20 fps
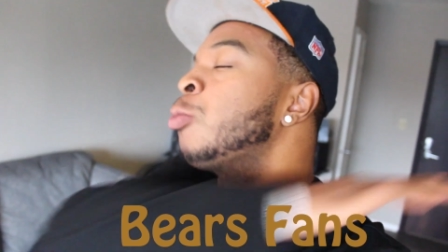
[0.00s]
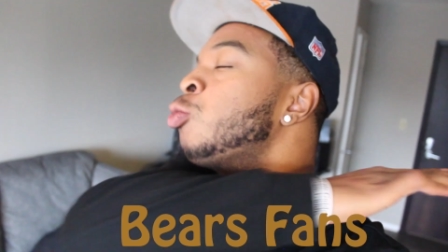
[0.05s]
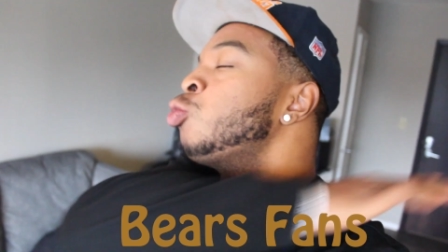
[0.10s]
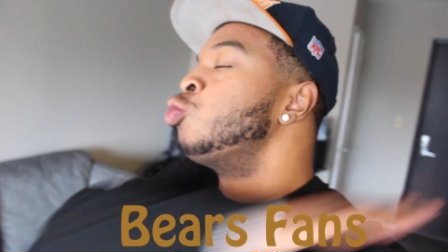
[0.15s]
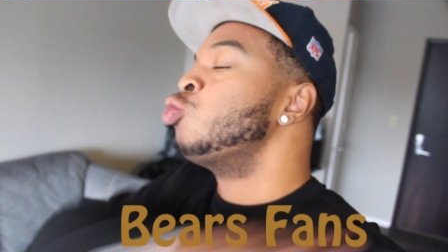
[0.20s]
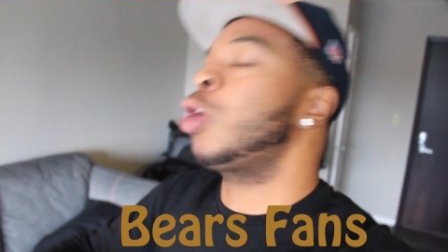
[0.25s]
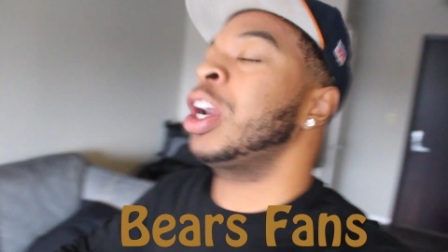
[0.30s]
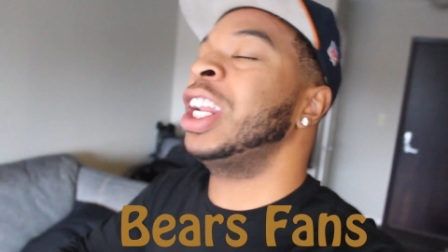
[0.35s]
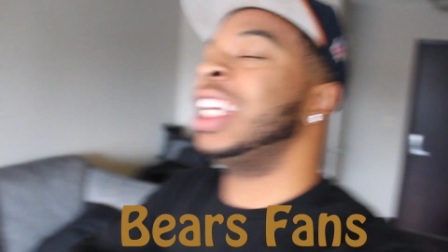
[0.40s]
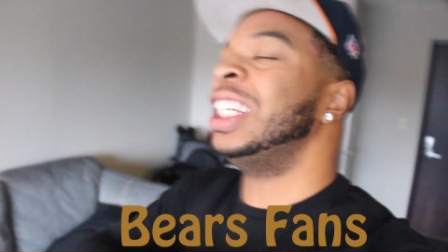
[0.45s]

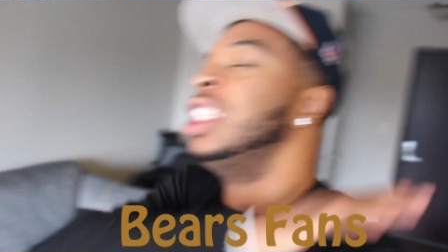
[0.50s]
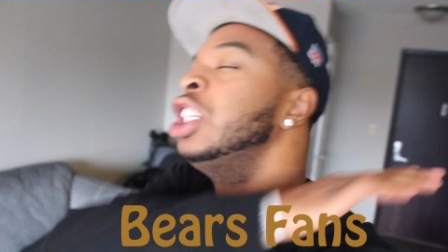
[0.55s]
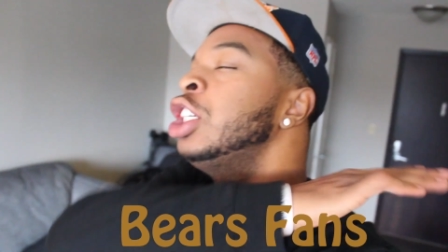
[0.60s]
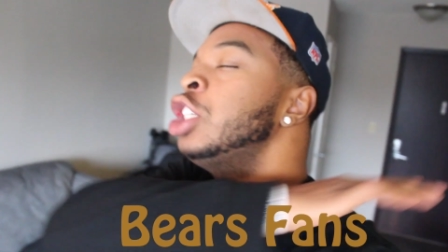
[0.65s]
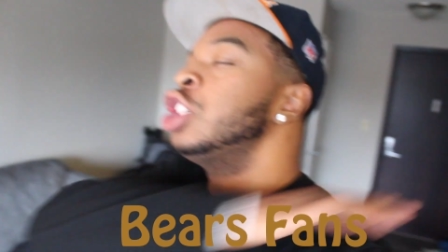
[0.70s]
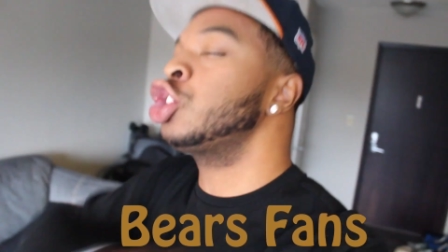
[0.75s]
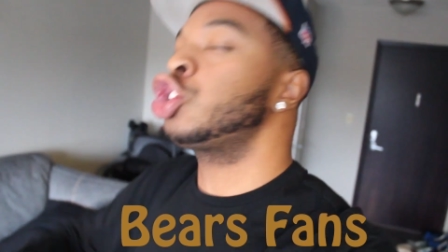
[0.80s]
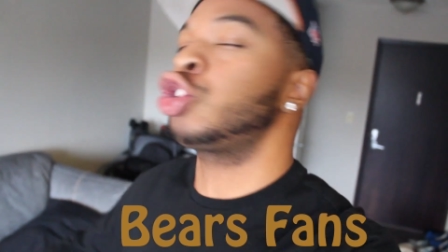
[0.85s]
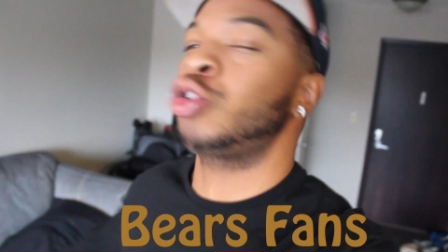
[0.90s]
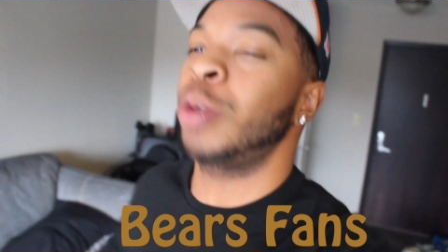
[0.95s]
I'm running
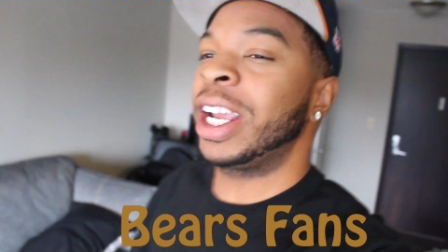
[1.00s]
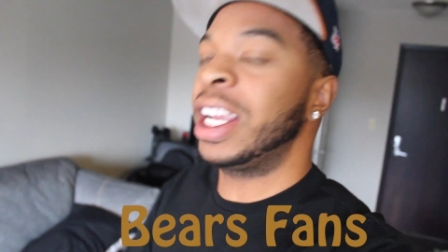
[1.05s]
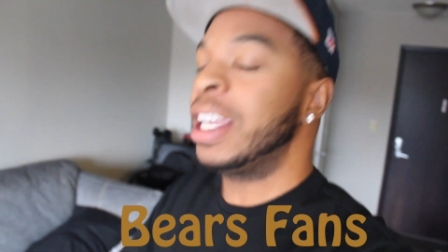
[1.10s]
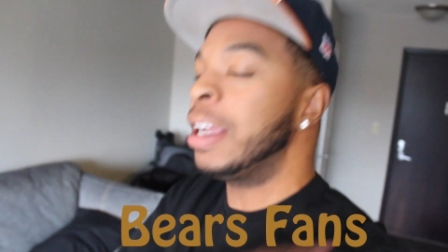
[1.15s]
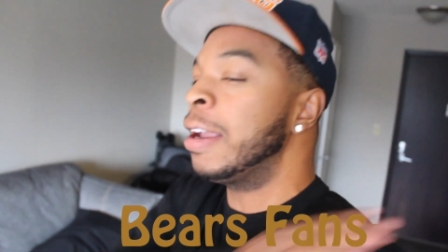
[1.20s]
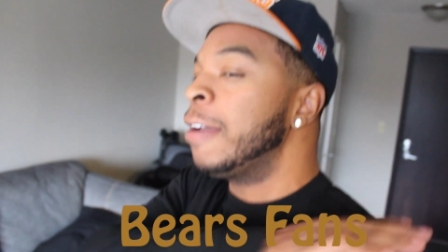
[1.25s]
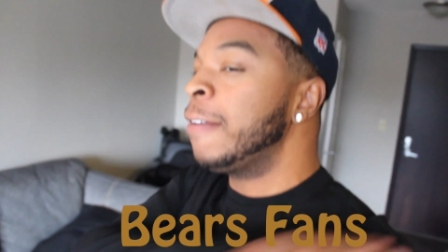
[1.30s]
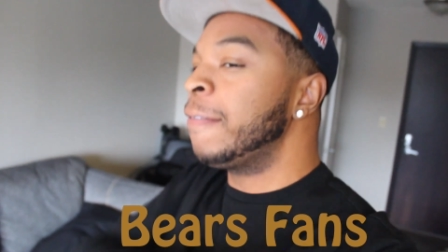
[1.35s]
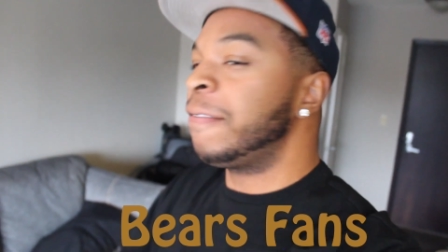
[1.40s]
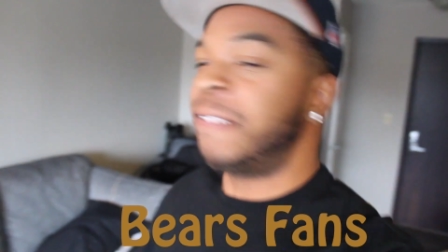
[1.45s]

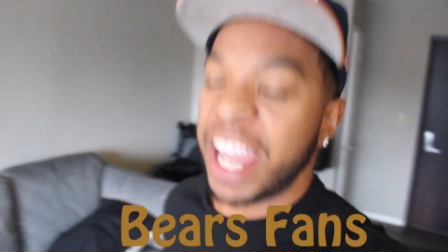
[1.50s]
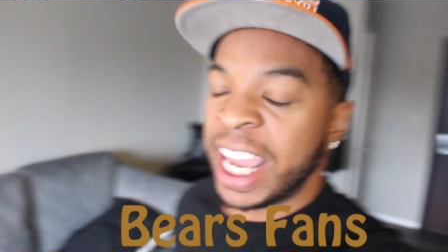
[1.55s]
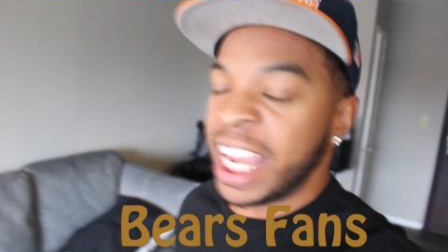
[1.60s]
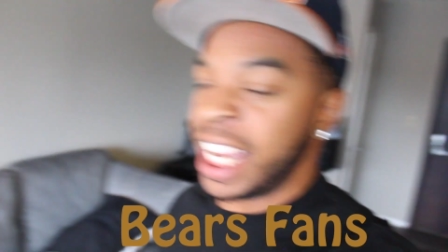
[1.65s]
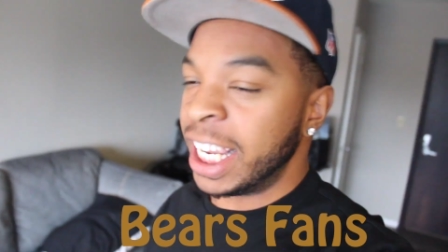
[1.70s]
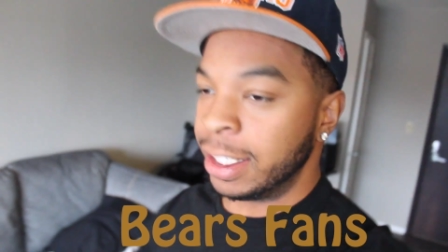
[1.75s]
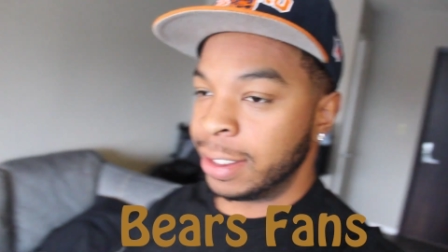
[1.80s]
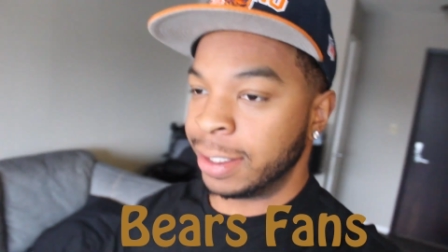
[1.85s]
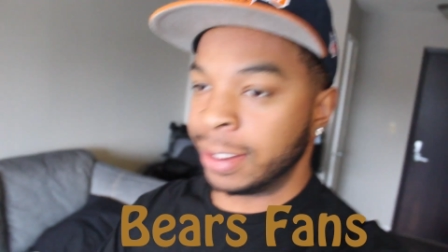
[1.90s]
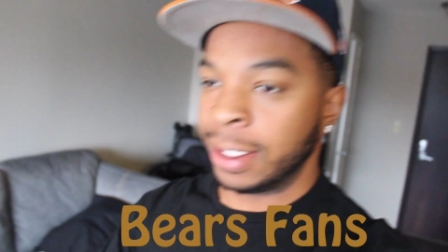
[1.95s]
straight
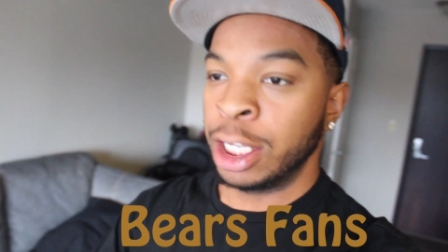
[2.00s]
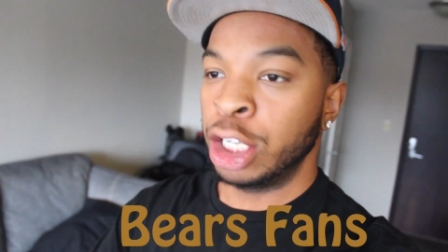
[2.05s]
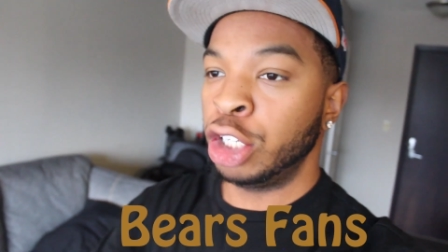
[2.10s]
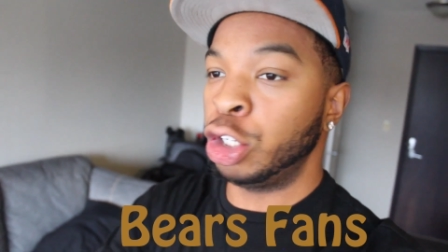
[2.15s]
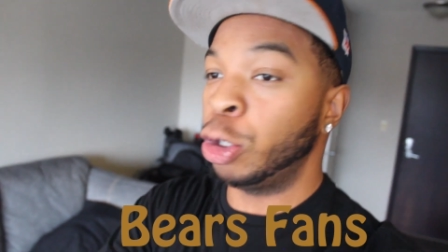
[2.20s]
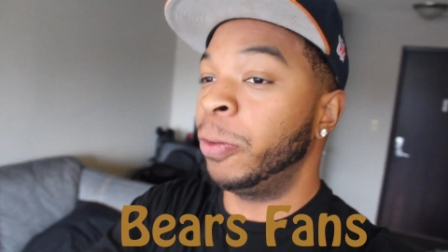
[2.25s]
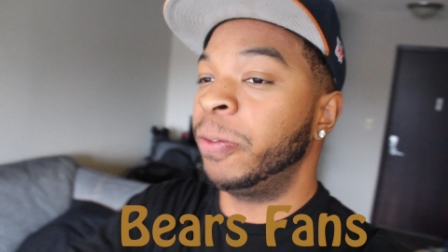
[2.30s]
fades.